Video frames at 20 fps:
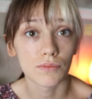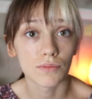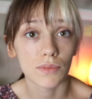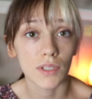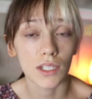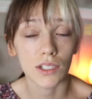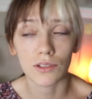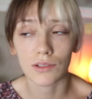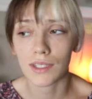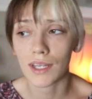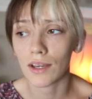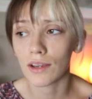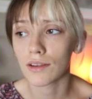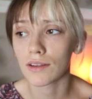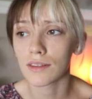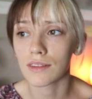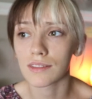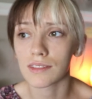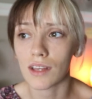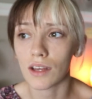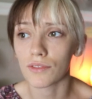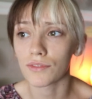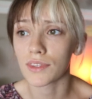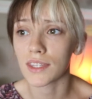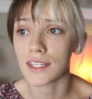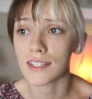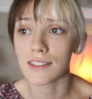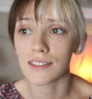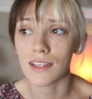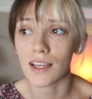And you tell yourself
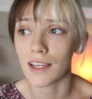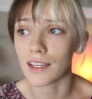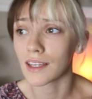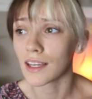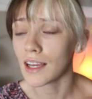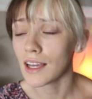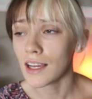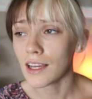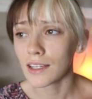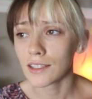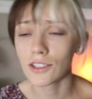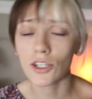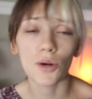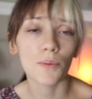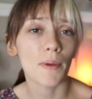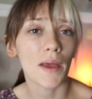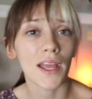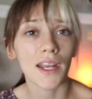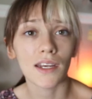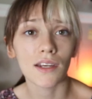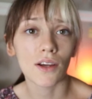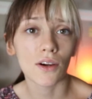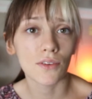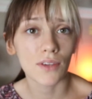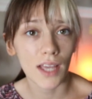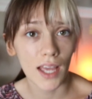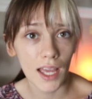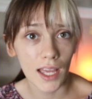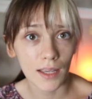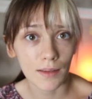things like, no pain, no
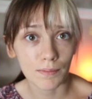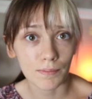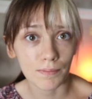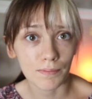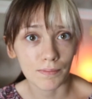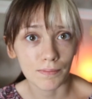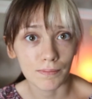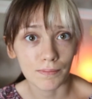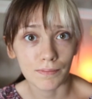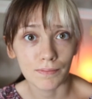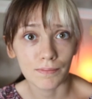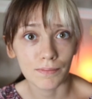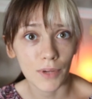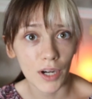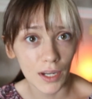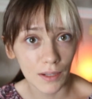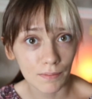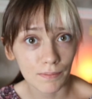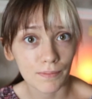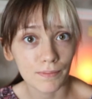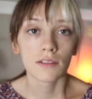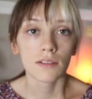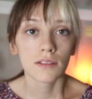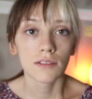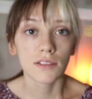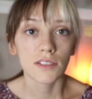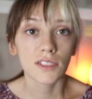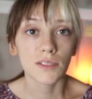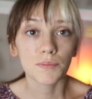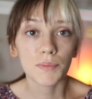gain, right?
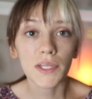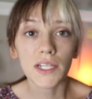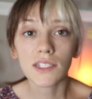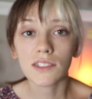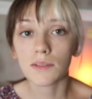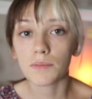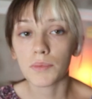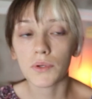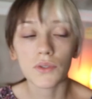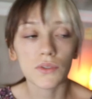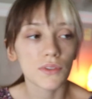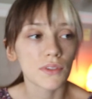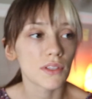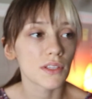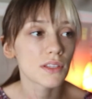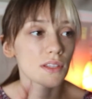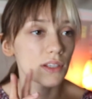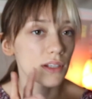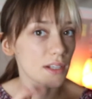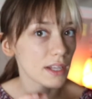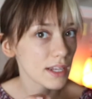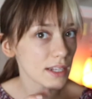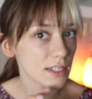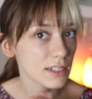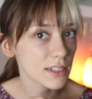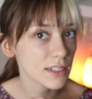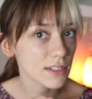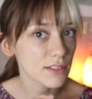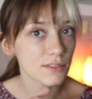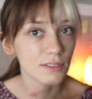Speak to both the
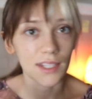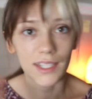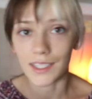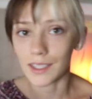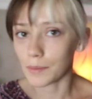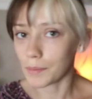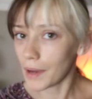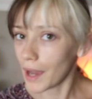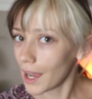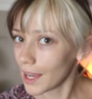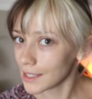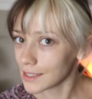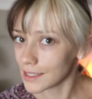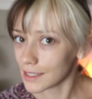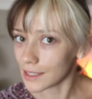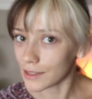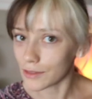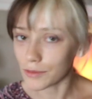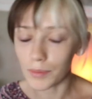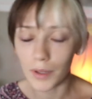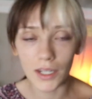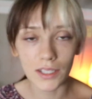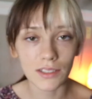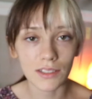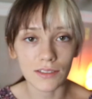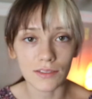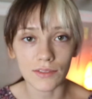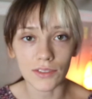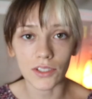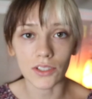negative and the positive
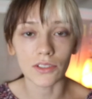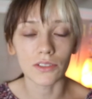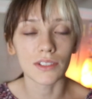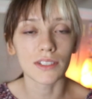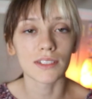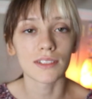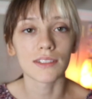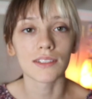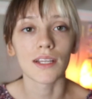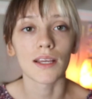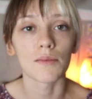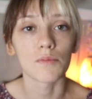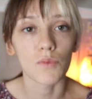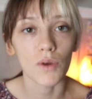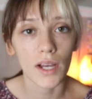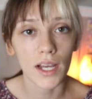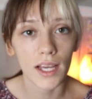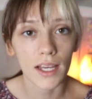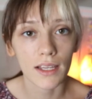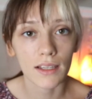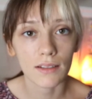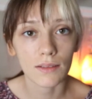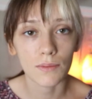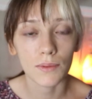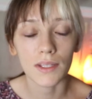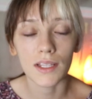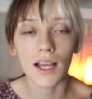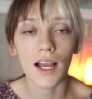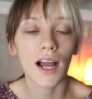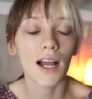parts of you in the same way,
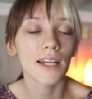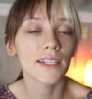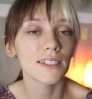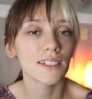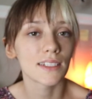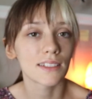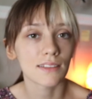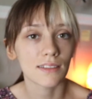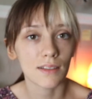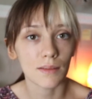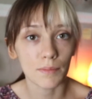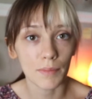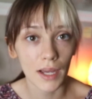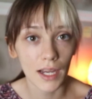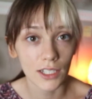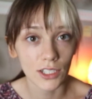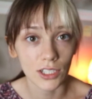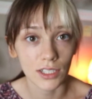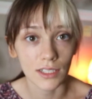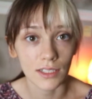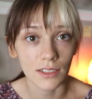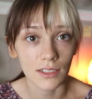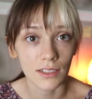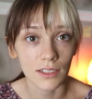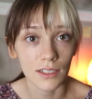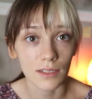with kindness, compassion,